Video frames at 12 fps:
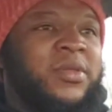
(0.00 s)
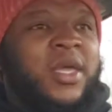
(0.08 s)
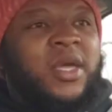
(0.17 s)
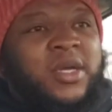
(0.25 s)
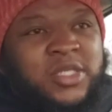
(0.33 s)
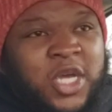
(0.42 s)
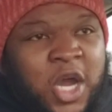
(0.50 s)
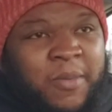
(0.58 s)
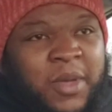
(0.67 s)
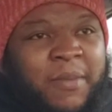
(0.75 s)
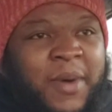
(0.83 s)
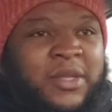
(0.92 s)
one thing
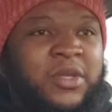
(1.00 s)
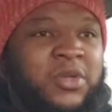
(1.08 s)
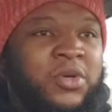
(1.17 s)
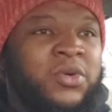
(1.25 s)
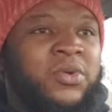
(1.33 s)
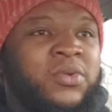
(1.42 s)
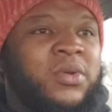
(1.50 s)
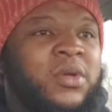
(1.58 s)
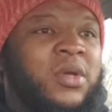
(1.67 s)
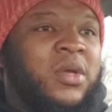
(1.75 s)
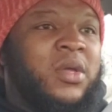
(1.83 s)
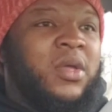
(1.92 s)
concerned me about the dude,
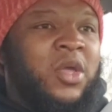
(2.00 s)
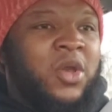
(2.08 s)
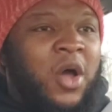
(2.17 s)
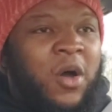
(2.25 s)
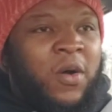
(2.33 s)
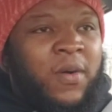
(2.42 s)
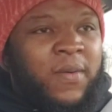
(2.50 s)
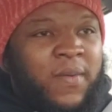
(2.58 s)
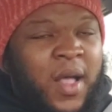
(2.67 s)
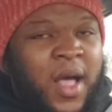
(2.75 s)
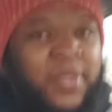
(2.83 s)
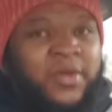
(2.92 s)
you know,
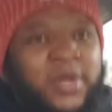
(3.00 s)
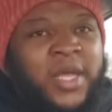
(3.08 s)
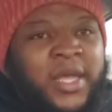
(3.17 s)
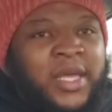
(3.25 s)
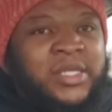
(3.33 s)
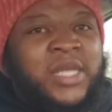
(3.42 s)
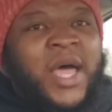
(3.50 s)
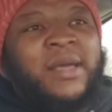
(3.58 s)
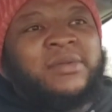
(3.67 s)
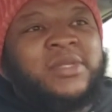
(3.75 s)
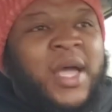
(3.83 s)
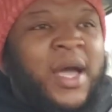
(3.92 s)
other than his
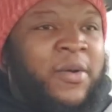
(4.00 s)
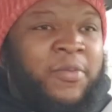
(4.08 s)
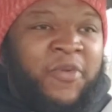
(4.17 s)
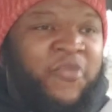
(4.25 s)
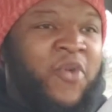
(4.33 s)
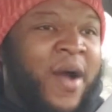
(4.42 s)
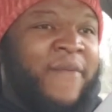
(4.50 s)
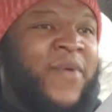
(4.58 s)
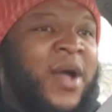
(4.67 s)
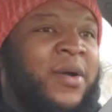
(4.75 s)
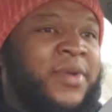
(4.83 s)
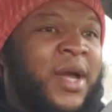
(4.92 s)
lifestyle, before I
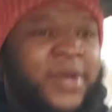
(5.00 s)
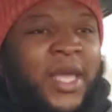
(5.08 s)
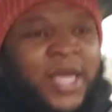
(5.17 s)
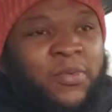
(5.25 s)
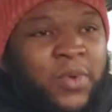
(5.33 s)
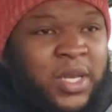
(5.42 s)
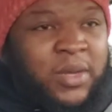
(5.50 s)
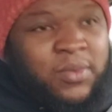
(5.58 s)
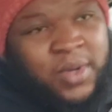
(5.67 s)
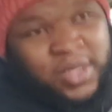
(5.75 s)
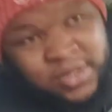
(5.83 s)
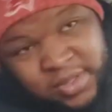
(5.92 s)
found out that he really
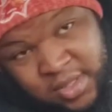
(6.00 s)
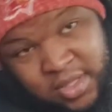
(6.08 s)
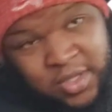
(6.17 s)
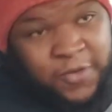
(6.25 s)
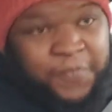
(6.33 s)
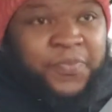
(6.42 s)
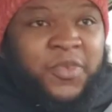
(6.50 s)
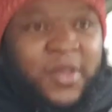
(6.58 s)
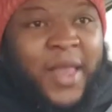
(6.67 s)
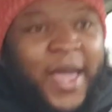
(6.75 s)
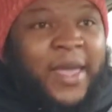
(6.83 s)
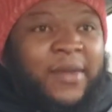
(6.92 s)
was,
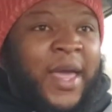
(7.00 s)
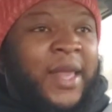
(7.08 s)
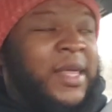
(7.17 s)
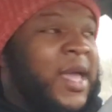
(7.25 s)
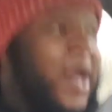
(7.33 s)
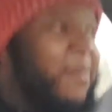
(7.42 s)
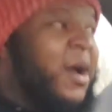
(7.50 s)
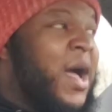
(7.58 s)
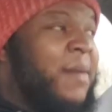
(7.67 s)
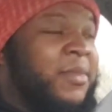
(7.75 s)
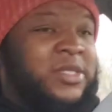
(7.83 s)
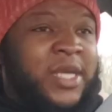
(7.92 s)
like like Leon
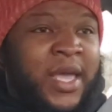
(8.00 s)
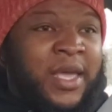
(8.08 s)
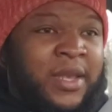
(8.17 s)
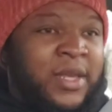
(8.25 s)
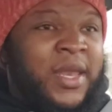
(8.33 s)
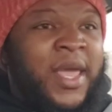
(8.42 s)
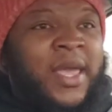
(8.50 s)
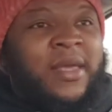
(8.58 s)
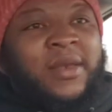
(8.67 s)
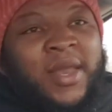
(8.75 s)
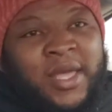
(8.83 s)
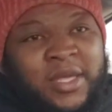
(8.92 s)
Muhammad say and, and
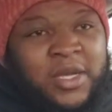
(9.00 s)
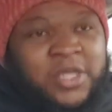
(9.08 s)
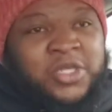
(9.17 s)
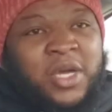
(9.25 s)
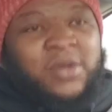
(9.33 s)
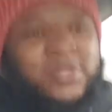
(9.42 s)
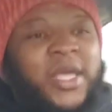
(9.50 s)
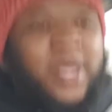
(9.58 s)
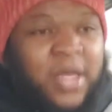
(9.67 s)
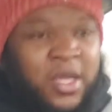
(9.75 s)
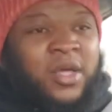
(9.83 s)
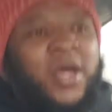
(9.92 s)
Nate, Nate uh, Jones say,
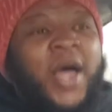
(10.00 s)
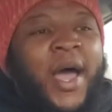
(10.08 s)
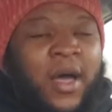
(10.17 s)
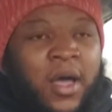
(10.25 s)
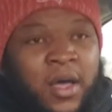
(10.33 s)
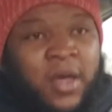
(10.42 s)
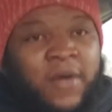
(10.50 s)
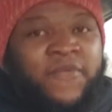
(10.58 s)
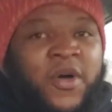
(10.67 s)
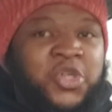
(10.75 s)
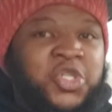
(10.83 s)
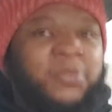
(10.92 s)
a, a, a, a
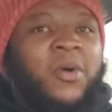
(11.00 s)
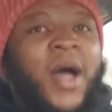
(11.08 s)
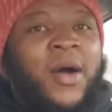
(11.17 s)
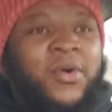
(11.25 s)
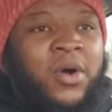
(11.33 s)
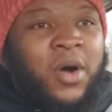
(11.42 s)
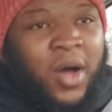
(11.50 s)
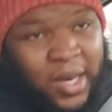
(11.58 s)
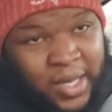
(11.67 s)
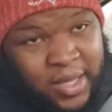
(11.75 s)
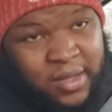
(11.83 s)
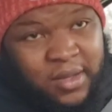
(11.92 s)
functional
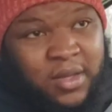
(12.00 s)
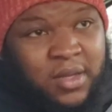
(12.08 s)
alcoholic